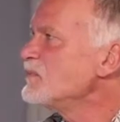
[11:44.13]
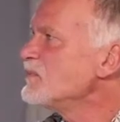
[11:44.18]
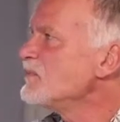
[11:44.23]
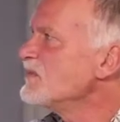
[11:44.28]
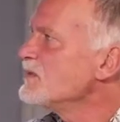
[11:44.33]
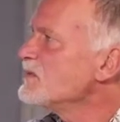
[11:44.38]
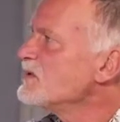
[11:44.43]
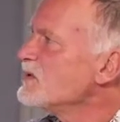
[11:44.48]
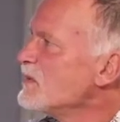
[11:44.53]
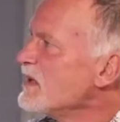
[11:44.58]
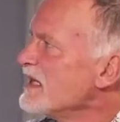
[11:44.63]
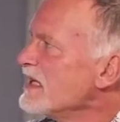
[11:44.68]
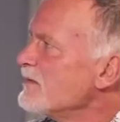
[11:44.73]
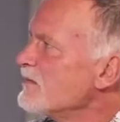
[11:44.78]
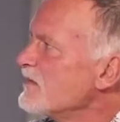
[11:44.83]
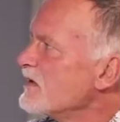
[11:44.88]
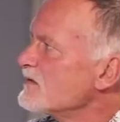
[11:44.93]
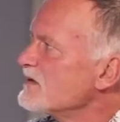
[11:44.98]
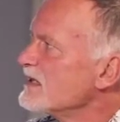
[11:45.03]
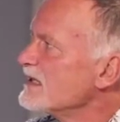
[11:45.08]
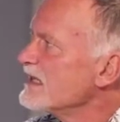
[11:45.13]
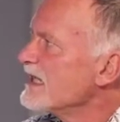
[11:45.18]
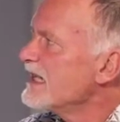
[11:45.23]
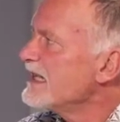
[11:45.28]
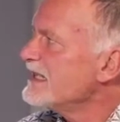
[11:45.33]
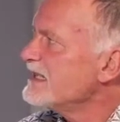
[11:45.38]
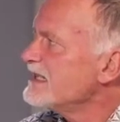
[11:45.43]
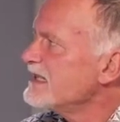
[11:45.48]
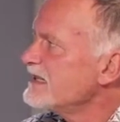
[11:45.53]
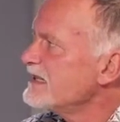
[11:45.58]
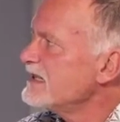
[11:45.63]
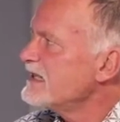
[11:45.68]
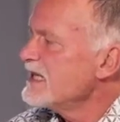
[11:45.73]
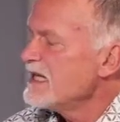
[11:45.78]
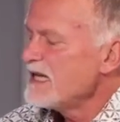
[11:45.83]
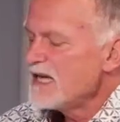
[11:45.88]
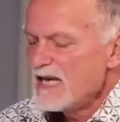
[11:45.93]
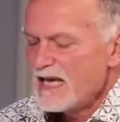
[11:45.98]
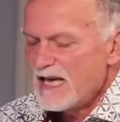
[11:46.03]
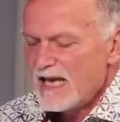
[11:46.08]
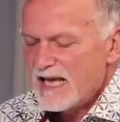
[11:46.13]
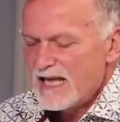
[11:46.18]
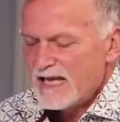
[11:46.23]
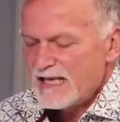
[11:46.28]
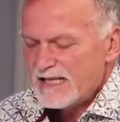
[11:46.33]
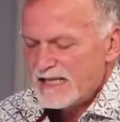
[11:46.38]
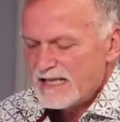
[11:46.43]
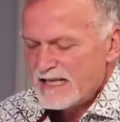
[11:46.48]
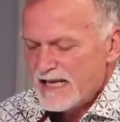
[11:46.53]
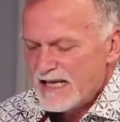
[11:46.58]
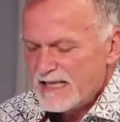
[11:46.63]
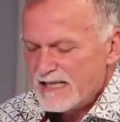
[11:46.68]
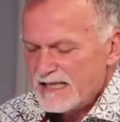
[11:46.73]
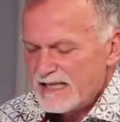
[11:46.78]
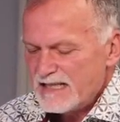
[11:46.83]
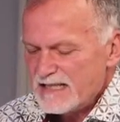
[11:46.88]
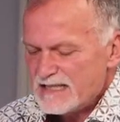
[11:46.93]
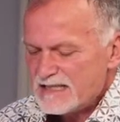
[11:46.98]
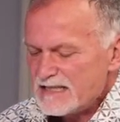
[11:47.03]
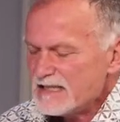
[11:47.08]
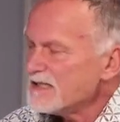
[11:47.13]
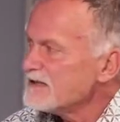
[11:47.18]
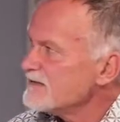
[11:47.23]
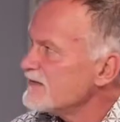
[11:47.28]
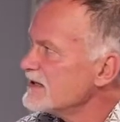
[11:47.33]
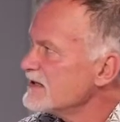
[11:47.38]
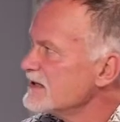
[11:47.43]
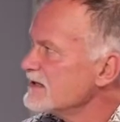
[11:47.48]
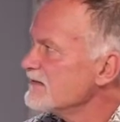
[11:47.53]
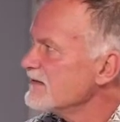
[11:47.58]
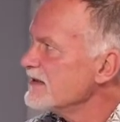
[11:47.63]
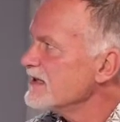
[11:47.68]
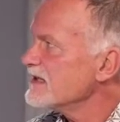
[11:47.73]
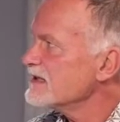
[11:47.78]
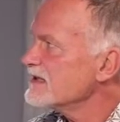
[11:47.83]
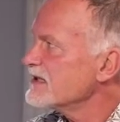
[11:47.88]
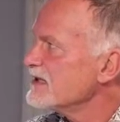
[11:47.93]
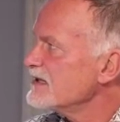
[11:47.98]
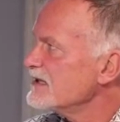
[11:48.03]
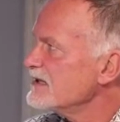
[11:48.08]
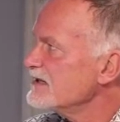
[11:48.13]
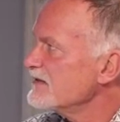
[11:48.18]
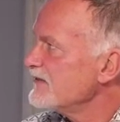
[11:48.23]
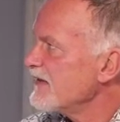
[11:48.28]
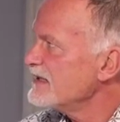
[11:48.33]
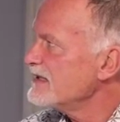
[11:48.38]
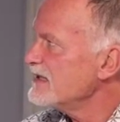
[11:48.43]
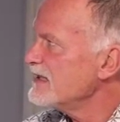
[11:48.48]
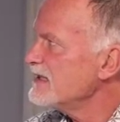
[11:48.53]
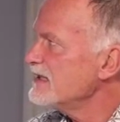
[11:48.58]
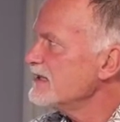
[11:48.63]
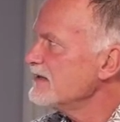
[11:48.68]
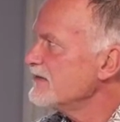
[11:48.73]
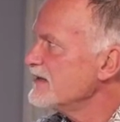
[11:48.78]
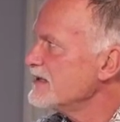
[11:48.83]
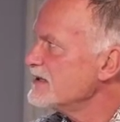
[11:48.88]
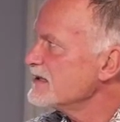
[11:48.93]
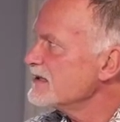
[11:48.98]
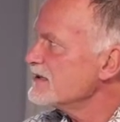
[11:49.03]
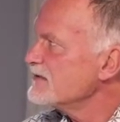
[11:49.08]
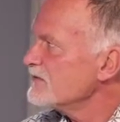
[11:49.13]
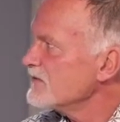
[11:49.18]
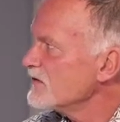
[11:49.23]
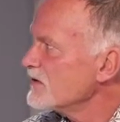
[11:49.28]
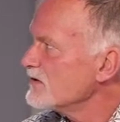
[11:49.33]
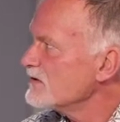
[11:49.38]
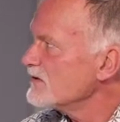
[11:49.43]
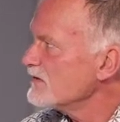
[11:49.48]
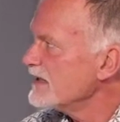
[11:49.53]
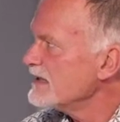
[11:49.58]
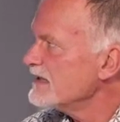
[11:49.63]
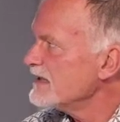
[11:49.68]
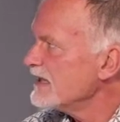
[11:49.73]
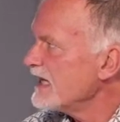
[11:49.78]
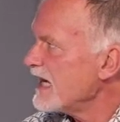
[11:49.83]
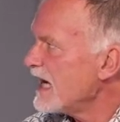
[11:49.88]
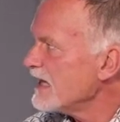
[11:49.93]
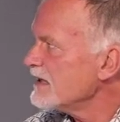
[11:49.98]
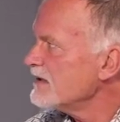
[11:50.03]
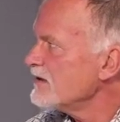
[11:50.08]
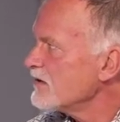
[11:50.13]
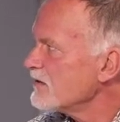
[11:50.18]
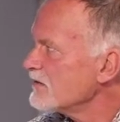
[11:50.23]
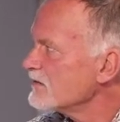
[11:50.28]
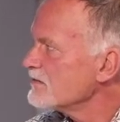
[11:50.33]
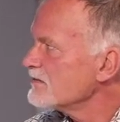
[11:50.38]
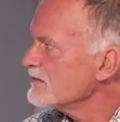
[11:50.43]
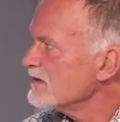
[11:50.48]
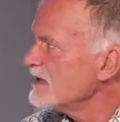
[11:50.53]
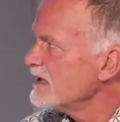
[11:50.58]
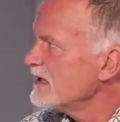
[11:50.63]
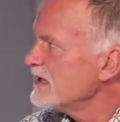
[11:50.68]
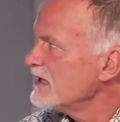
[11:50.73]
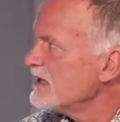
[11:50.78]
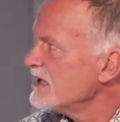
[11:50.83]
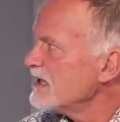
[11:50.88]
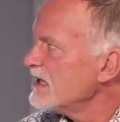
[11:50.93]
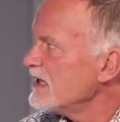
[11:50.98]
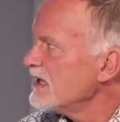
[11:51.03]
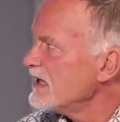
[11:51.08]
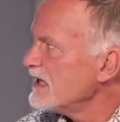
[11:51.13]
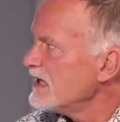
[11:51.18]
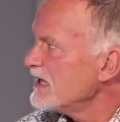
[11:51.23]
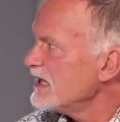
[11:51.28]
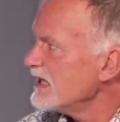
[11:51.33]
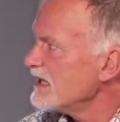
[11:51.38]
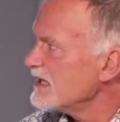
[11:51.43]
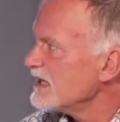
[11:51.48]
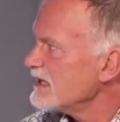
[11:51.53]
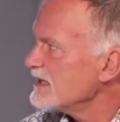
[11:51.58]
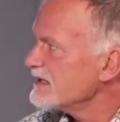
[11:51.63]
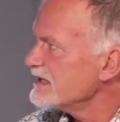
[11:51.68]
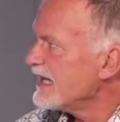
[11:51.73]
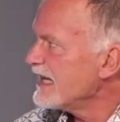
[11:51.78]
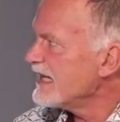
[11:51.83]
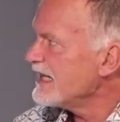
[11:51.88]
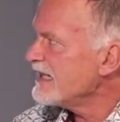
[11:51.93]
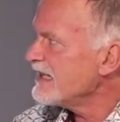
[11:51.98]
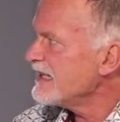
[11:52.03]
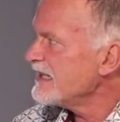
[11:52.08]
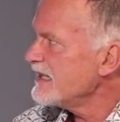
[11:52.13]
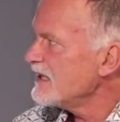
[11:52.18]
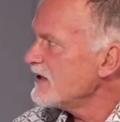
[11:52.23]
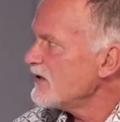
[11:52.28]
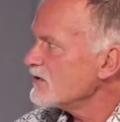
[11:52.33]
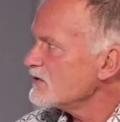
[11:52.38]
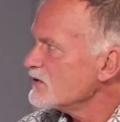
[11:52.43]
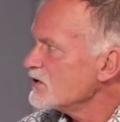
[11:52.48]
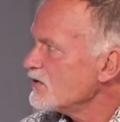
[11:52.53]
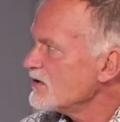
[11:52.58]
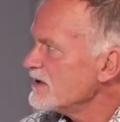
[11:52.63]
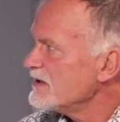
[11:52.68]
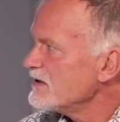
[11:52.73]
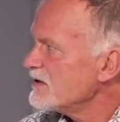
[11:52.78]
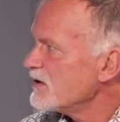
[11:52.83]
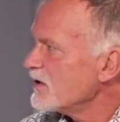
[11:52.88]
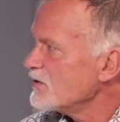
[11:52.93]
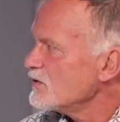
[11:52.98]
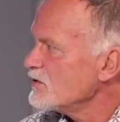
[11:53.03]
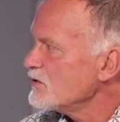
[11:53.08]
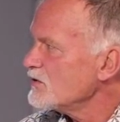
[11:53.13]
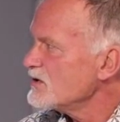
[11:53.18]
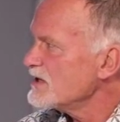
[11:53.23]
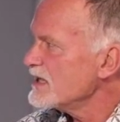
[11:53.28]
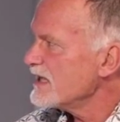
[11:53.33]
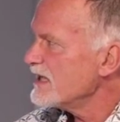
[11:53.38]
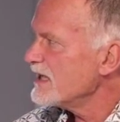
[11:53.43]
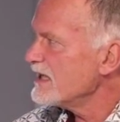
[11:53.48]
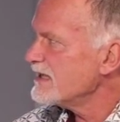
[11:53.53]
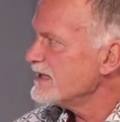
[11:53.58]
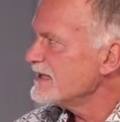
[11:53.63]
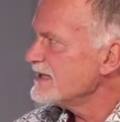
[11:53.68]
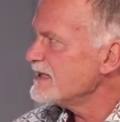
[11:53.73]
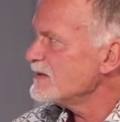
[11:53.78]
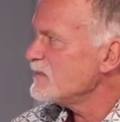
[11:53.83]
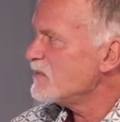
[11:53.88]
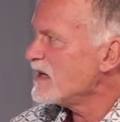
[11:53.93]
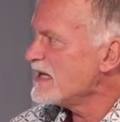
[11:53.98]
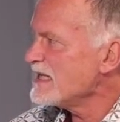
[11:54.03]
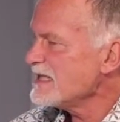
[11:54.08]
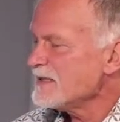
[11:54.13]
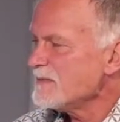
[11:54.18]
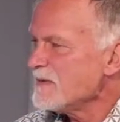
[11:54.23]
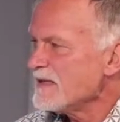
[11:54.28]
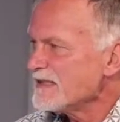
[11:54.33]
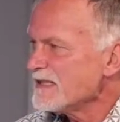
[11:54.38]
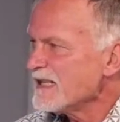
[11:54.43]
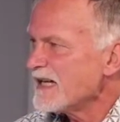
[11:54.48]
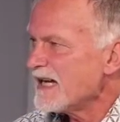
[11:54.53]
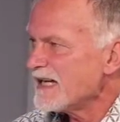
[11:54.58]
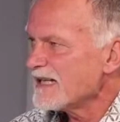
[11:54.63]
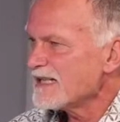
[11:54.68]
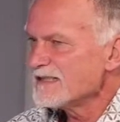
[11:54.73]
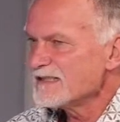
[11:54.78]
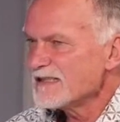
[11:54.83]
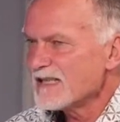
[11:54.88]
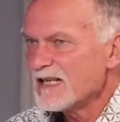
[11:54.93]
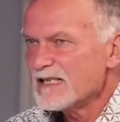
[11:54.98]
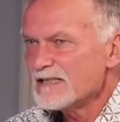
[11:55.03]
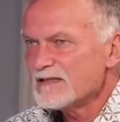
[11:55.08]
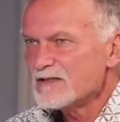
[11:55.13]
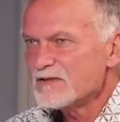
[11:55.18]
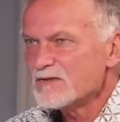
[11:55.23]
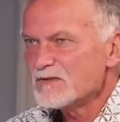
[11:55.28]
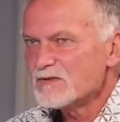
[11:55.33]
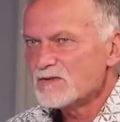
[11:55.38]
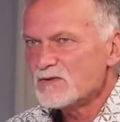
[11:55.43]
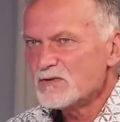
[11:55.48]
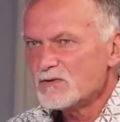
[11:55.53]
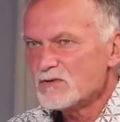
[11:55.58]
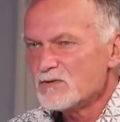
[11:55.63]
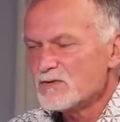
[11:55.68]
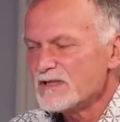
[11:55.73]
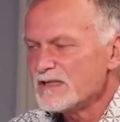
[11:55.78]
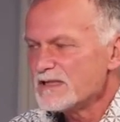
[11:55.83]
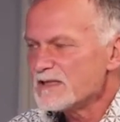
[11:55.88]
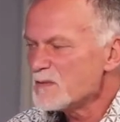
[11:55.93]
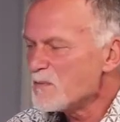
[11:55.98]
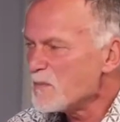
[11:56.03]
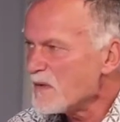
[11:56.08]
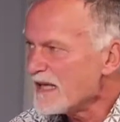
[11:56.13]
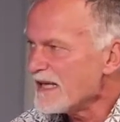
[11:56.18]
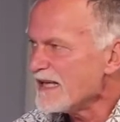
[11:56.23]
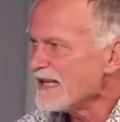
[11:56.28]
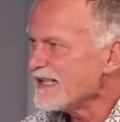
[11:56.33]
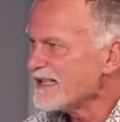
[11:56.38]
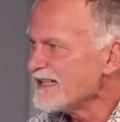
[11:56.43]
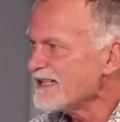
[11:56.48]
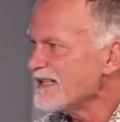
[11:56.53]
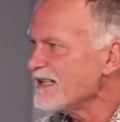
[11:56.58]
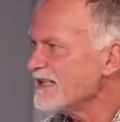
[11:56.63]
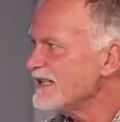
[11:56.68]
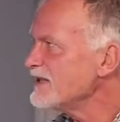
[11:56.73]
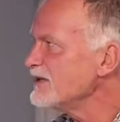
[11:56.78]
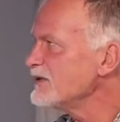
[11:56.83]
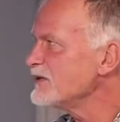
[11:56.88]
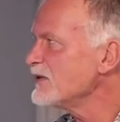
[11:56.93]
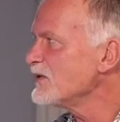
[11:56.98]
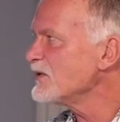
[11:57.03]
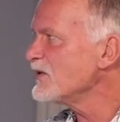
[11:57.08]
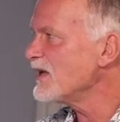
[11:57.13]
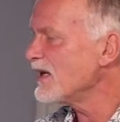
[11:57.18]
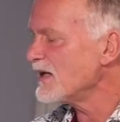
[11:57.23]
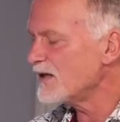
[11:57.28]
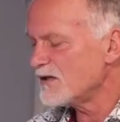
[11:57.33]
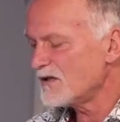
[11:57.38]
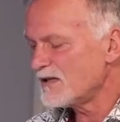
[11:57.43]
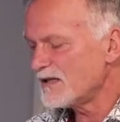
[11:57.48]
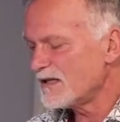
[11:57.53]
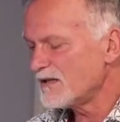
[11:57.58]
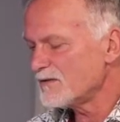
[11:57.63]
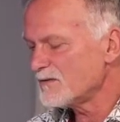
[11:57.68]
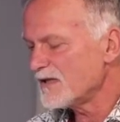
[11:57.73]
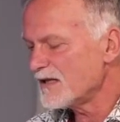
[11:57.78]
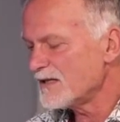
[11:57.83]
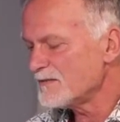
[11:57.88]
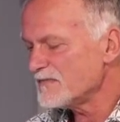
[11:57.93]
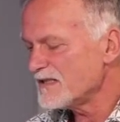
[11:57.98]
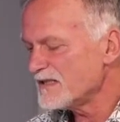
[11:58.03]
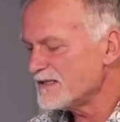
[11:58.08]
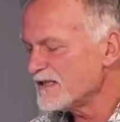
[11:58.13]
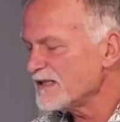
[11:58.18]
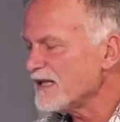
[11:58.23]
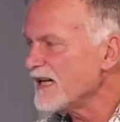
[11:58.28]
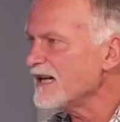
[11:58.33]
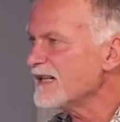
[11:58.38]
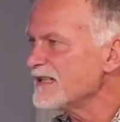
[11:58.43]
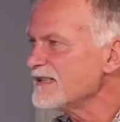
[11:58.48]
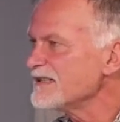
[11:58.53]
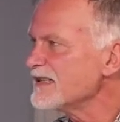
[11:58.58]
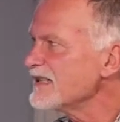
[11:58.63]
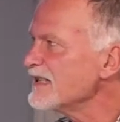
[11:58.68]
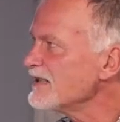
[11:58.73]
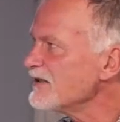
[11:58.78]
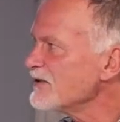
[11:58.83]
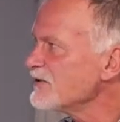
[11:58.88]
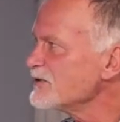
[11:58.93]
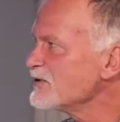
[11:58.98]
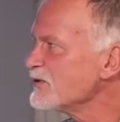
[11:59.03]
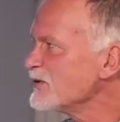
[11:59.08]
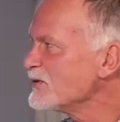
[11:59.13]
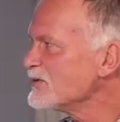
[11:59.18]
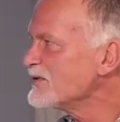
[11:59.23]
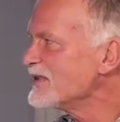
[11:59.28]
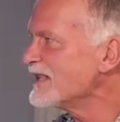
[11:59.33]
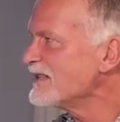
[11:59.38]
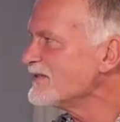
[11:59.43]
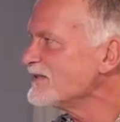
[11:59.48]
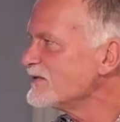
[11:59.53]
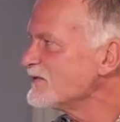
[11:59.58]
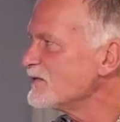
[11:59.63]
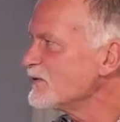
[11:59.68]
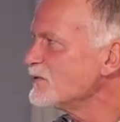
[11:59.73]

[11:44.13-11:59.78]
speaking about that later. And his equation were actually 20 equations for 20 unknown. Then he also introduced a displacement current, kind of to explain, how come that the current can also travel through